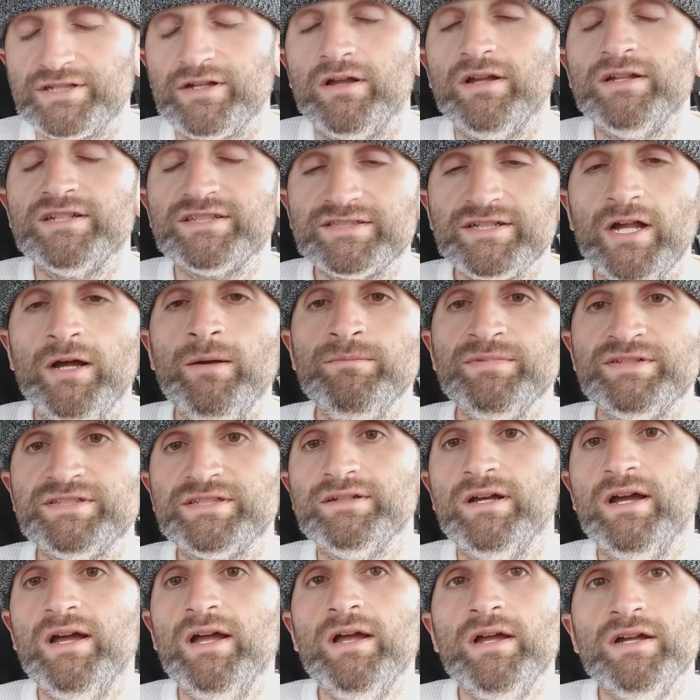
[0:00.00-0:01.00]
some
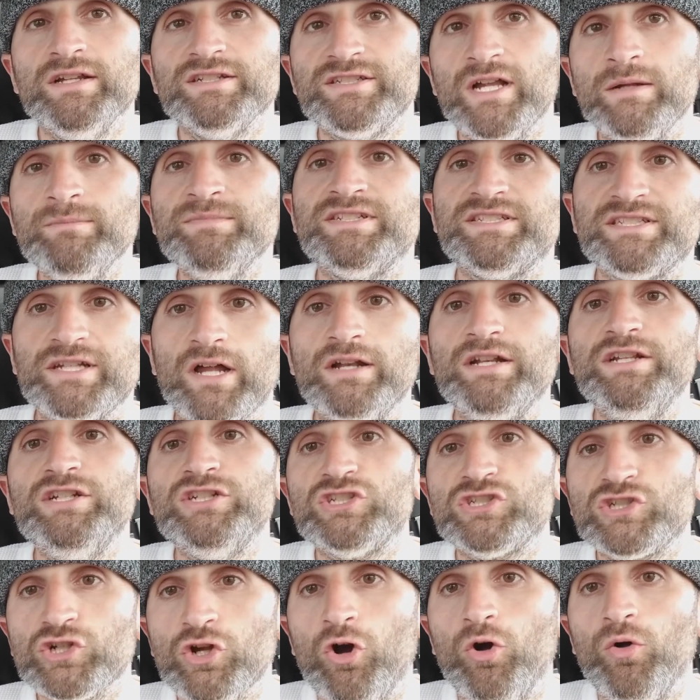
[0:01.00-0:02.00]
some studies
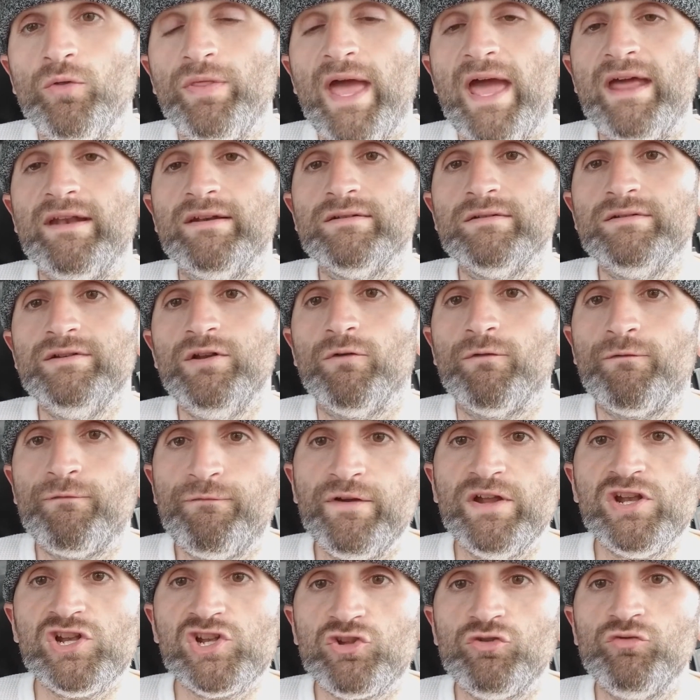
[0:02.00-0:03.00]
show that you know
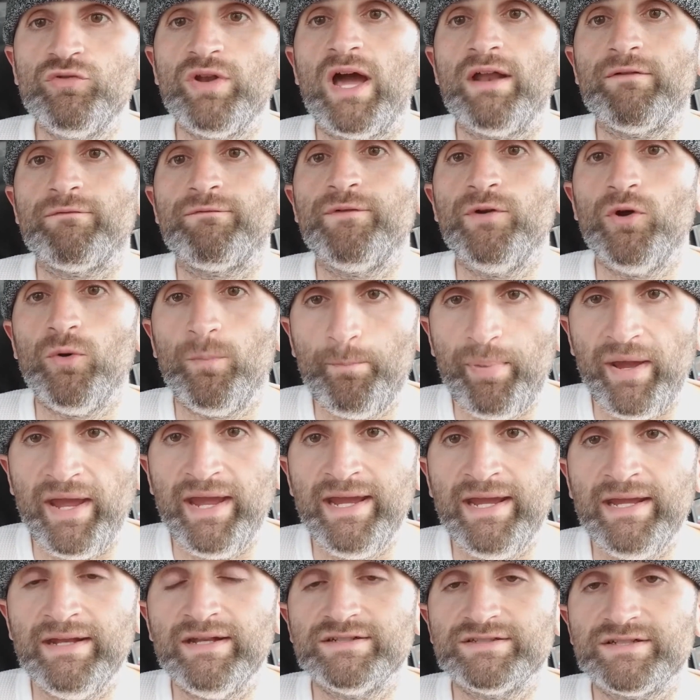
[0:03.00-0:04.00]
fish do not feel
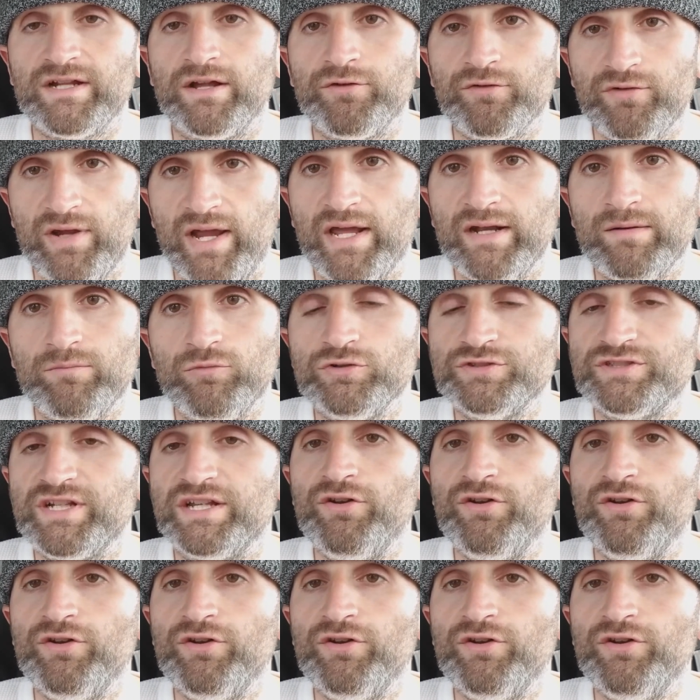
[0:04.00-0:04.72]
pain as other animals.